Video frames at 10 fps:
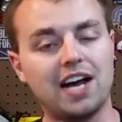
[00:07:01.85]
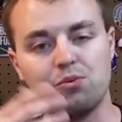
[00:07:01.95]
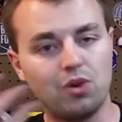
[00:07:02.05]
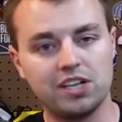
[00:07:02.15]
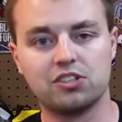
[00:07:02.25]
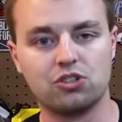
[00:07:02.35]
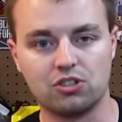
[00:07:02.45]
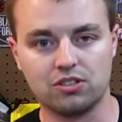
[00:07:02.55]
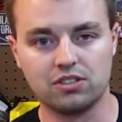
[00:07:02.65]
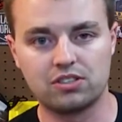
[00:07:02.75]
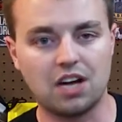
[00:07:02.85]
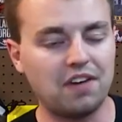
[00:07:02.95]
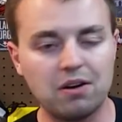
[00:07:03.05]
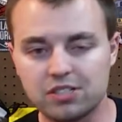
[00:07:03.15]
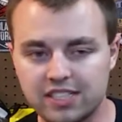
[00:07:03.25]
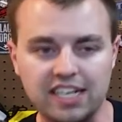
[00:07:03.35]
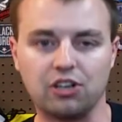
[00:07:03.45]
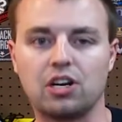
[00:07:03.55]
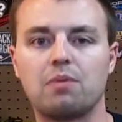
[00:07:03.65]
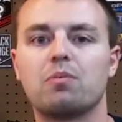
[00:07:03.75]
I wanted to learn. Stuff I was
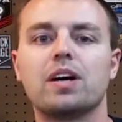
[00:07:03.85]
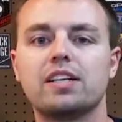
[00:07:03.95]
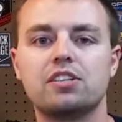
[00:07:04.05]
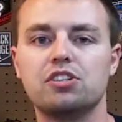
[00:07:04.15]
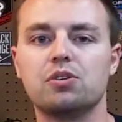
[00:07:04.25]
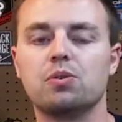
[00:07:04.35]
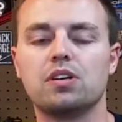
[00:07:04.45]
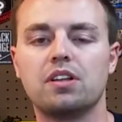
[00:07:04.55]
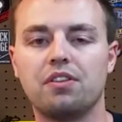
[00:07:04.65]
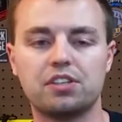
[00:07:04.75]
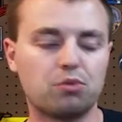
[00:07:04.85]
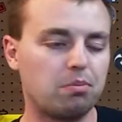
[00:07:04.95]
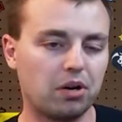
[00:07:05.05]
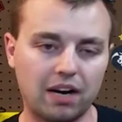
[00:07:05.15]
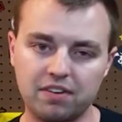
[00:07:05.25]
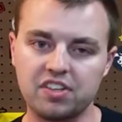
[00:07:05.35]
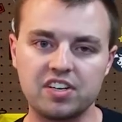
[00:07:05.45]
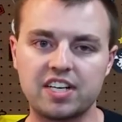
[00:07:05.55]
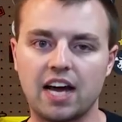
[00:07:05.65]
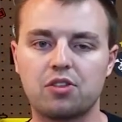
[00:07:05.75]
geared up and ready to do. This is where we put
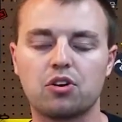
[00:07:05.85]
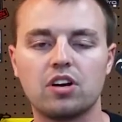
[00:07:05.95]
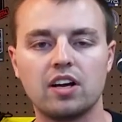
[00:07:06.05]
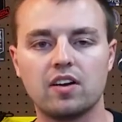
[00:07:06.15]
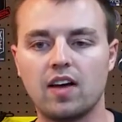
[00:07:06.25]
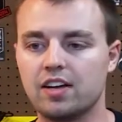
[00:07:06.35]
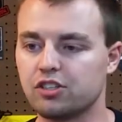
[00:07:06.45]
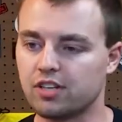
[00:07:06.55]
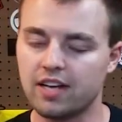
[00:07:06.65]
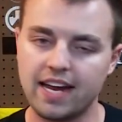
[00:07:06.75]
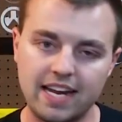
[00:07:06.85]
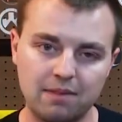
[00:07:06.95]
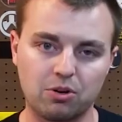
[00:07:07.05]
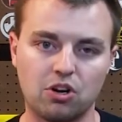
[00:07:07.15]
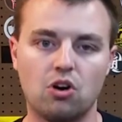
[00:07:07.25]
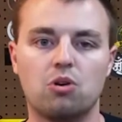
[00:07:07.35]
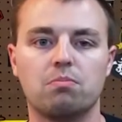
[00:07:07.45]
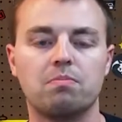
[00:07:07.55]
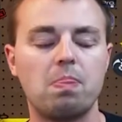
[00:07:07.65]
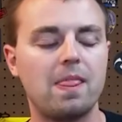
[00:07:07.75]
everything together and just hammer it home.